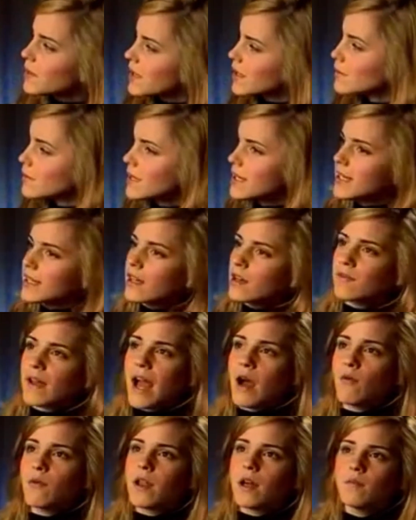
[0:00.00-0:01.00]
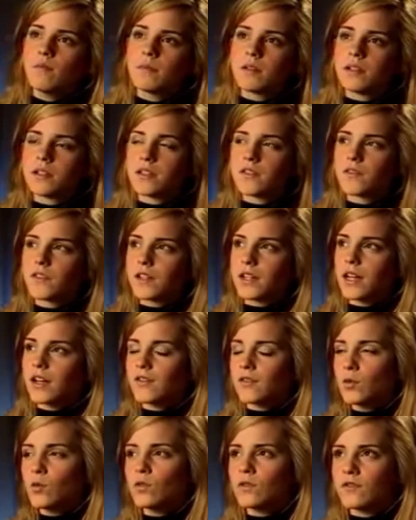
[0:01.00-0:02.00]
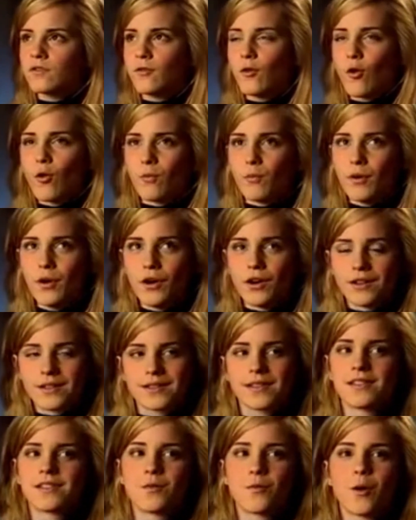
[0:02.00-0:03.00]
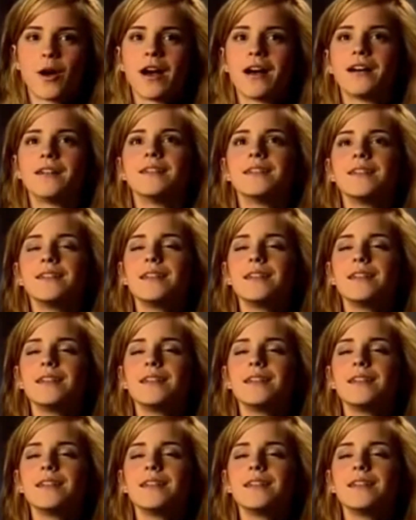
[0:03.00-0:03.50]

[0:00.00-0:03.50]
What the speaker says: been completely kind of outnumbered for kind of all 4 books, as it were.